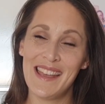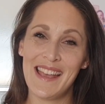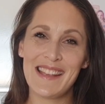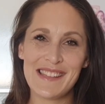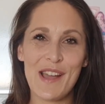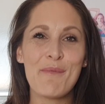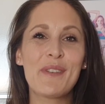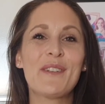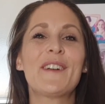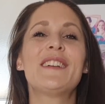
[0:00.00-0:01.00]
As now I'm
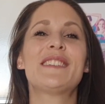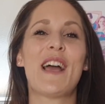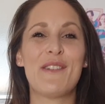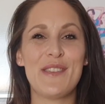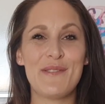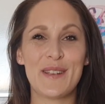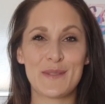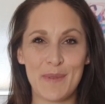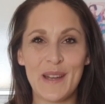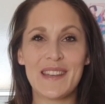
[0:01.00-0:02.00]
curious how you
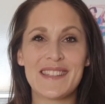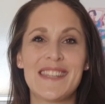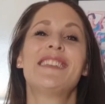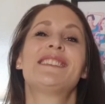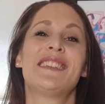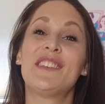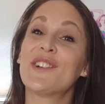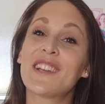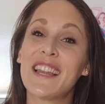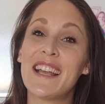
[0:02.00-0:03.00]
experience this in
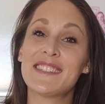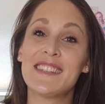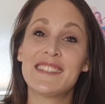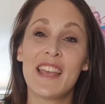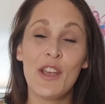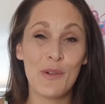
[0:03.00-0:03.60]
your classes,